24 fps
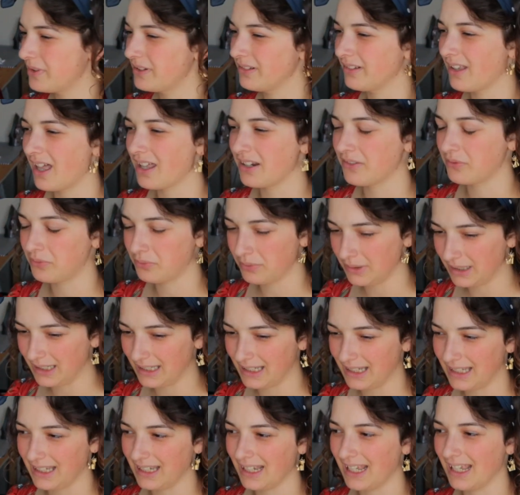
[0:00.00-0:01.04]
a lot of
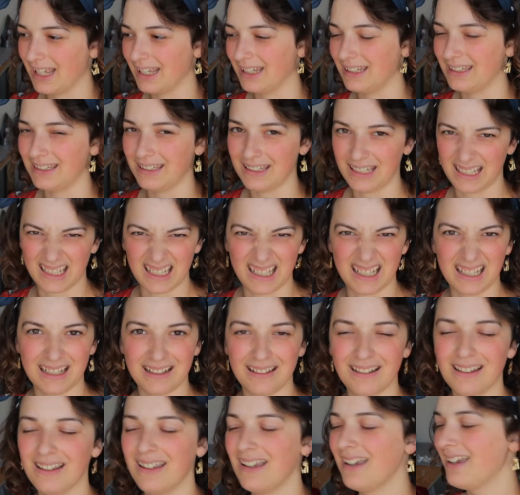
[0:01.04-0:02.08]
reading and knitting,
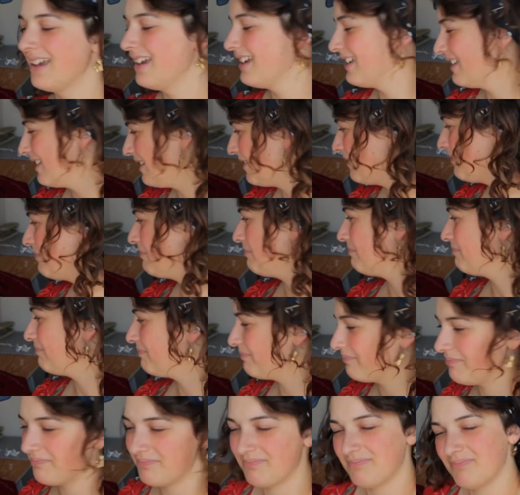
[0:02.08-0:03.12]

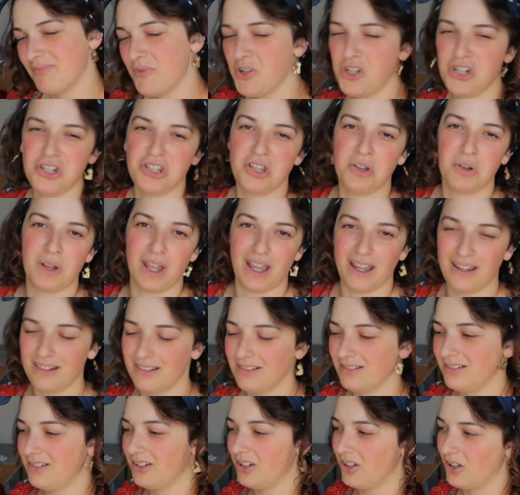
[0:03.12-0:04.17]
which is okay,
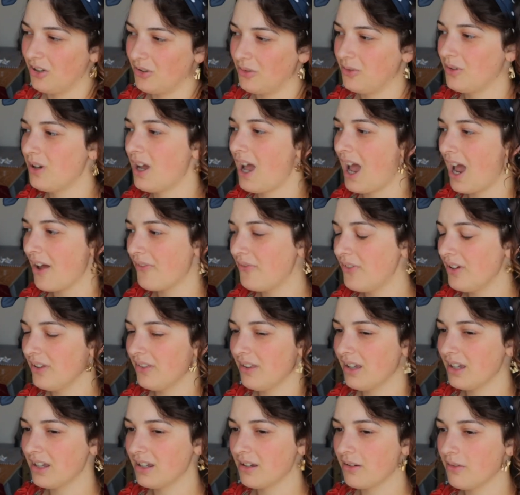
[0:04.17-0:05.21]
you know. I feel
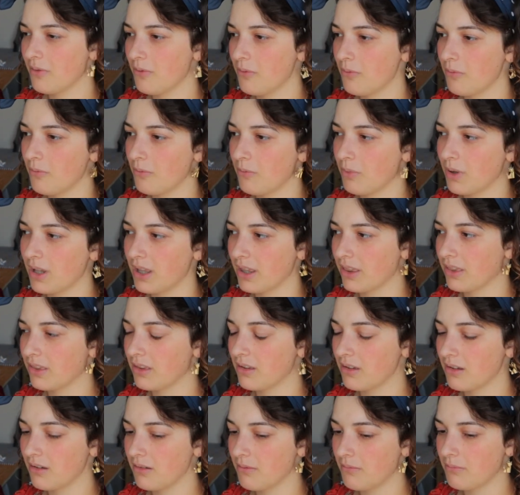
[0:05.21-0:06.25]
like with
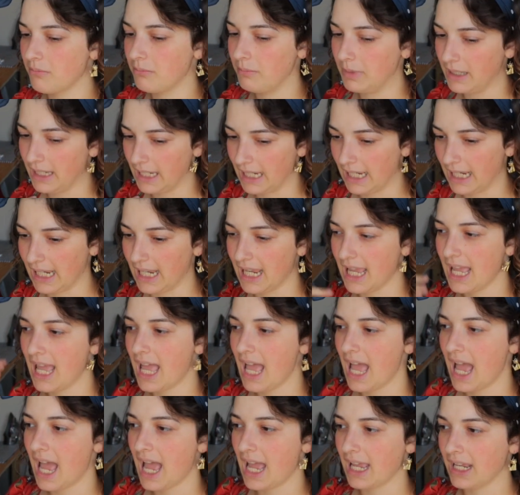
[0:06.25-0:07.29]
me,
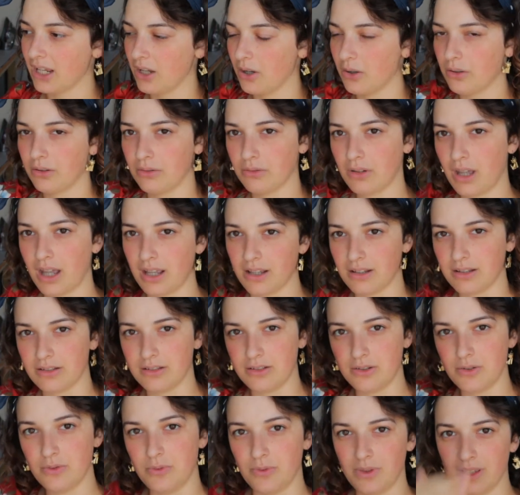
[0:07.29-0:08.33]
I
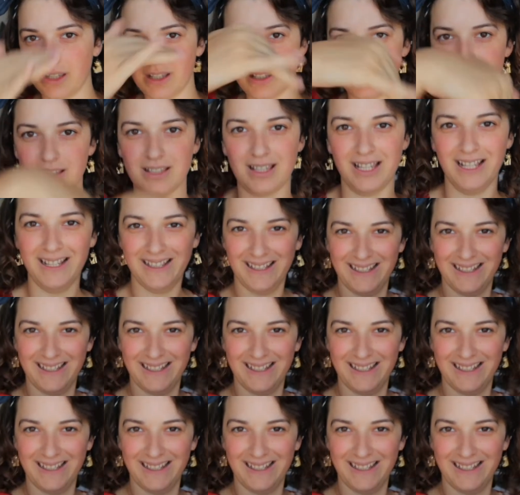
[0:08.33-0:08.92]
do this